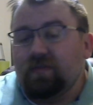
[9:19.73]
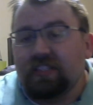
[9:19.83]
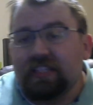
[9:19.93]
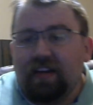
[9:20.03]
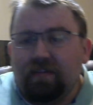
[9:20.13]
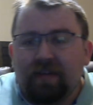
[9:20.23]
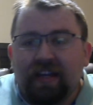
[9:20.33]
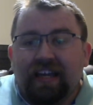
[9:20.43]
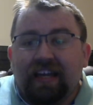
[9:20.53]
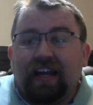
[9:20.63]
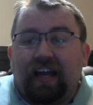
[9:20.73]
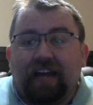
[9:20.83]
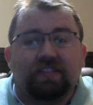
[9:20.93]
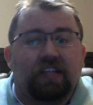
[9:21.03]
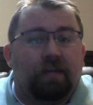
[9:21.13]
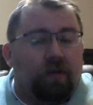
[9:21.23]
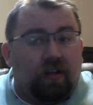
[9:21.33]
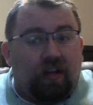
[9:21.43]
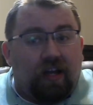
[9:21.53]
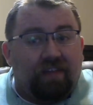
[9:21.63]
So, obviously I put
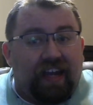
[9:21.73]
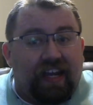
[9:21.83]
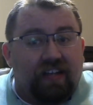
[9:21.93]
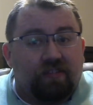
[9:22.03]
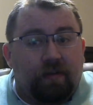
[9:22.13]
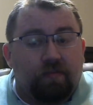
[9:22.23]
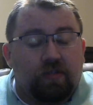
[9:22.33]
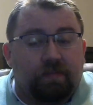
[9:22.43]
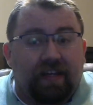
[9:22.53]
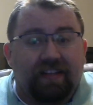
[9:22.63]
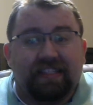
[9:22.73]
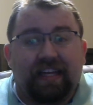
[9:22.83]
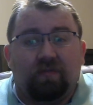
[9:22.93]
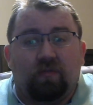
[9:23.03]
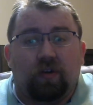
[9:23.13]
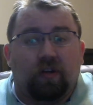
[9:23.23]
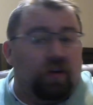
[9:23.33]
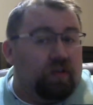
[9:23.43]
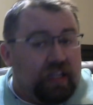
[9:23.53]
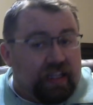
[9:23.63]
a lot of hand disruption spells that were
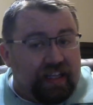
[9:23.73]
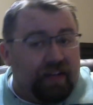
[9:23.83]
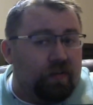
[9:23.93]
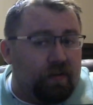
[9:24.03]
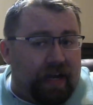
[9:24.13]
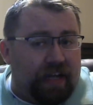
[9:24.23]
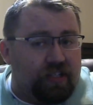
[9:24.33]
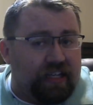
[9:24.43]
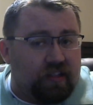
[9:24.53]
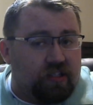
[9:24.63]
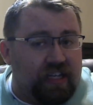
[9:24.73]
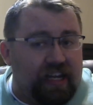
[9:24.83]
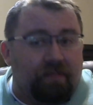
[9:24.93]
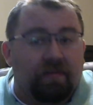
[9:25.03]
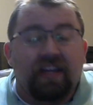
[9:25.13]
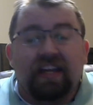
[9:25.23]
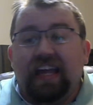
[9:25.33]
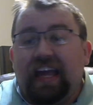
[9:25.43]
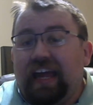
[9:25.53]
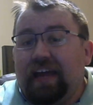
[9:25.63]
currently legal in Magic at the time.
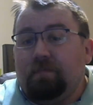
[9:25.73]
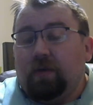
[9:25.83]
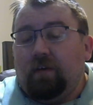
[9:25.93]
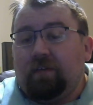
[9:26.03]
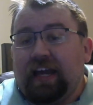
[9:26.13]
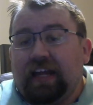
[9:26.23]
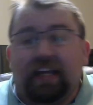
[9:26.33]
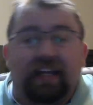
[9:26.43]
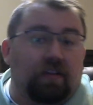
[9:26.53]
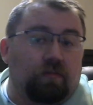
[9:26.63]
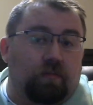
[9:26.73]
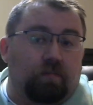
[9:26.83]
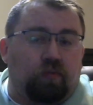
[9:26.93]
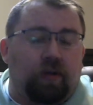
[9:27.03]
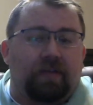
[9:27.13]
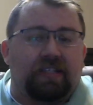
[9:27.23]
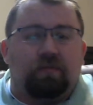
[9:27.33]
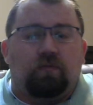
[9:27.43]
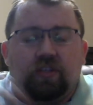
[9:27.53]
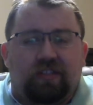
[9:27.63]
And both kind of like pretty much
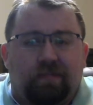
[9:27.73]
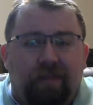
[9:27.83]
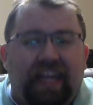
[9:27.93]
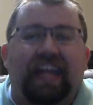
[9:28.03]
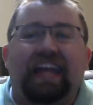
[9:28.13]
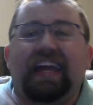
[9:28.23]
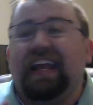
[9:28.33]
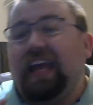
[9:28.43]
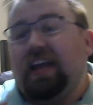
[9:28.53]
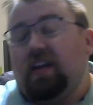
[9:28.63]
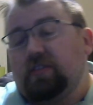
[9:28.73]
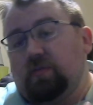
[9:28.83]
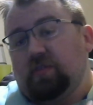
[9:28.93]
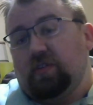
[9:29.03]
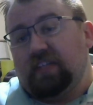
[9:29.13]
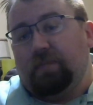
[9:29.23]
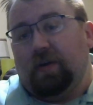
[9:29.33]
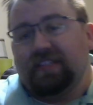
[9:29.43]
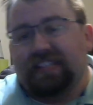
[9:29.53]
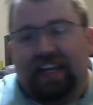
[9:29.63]
reduced my hand and also reduced the
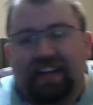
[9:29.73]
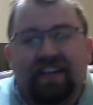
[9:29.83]
opponent's hand.